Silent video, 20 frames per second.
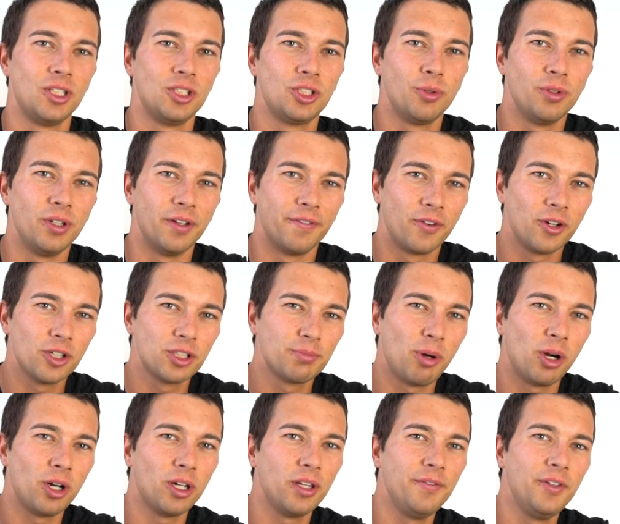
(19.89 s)
So in the first
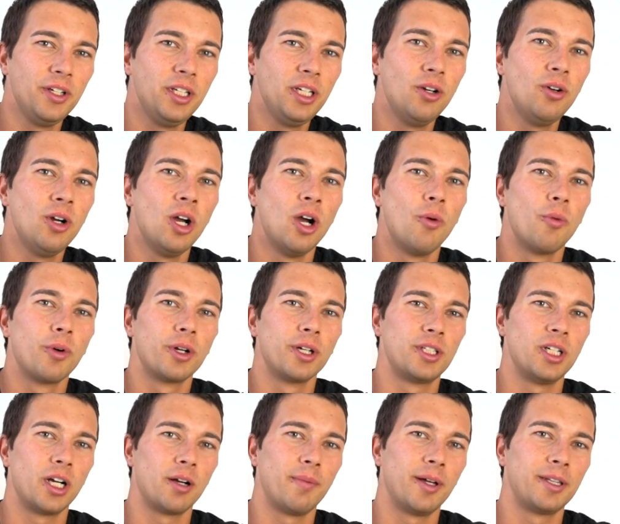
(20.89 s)
part of the video, we're gonna
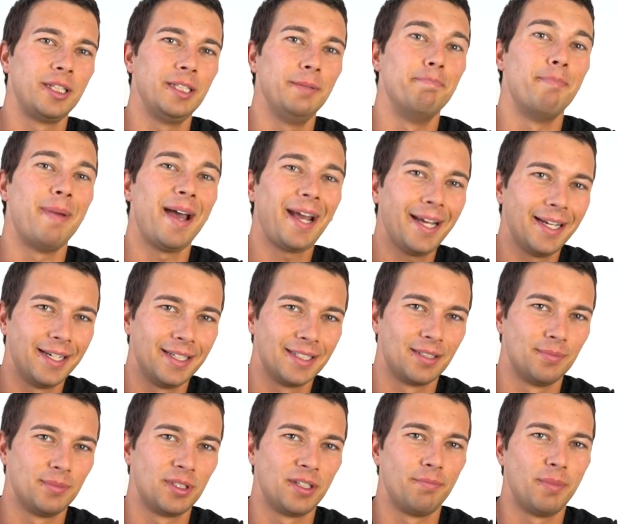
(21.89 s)
talk about the
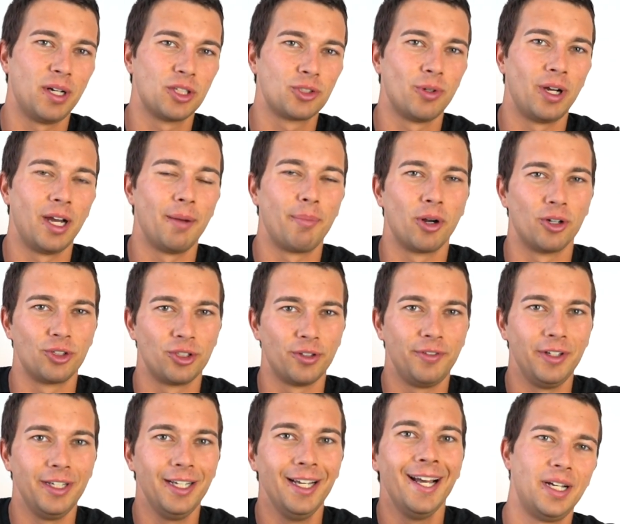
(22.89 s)
mechanisms of muscle
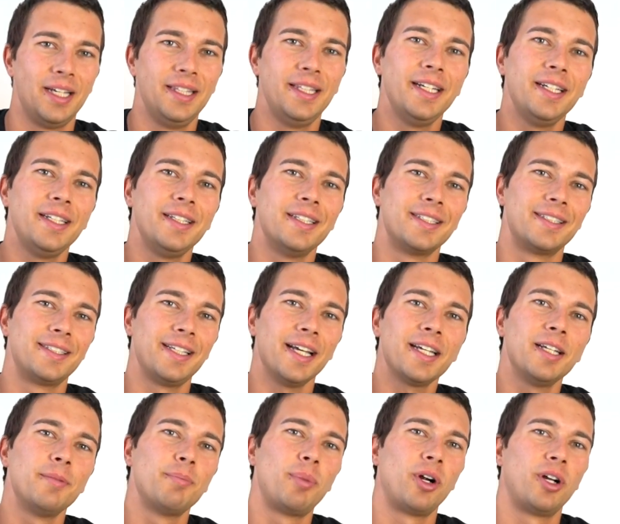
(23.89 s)
hypertrophy. And then in the
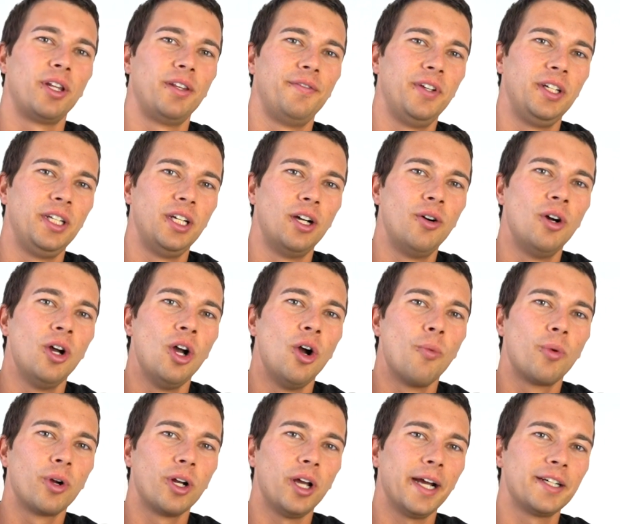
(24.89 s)
second part of the video,
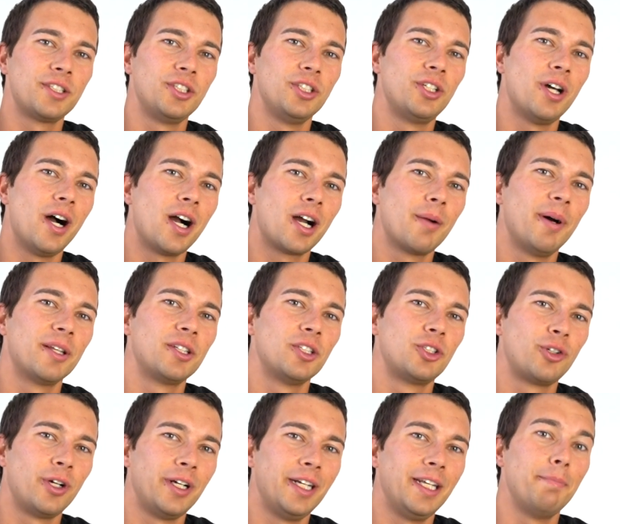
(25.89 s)
we're gonna actually talk about the
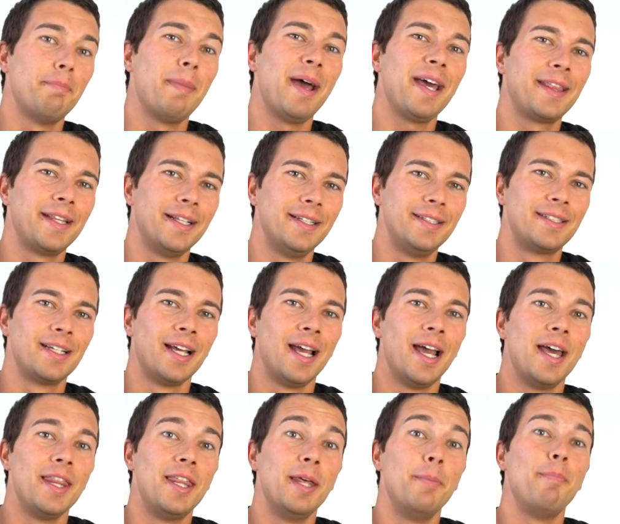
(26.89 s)
training methods
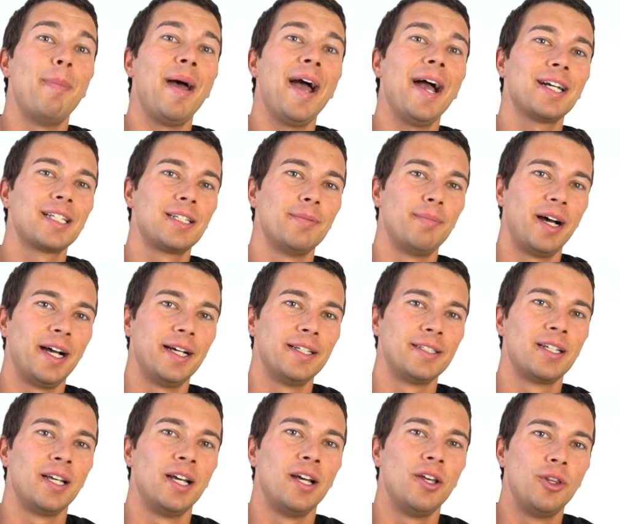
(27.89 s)
that
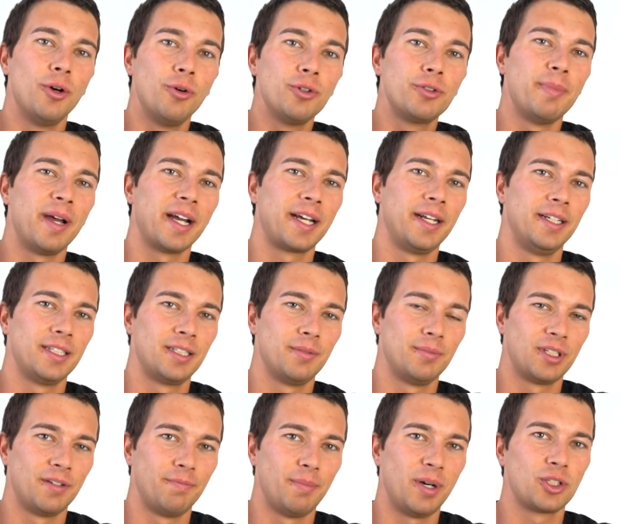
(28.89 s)
maximize those
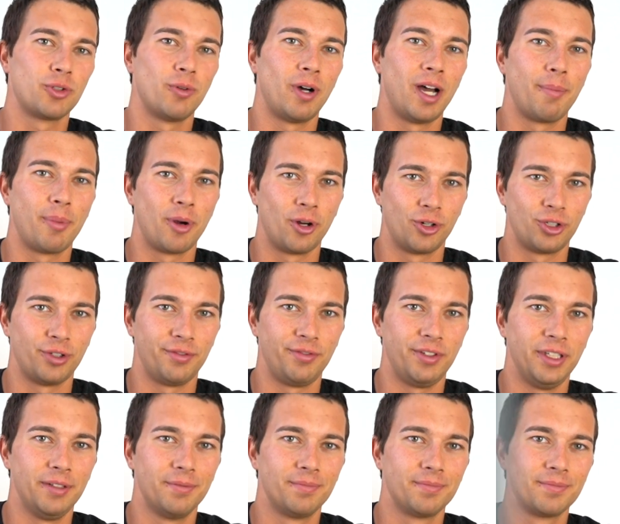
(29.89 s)
mechanisms of muscle hypertrophy.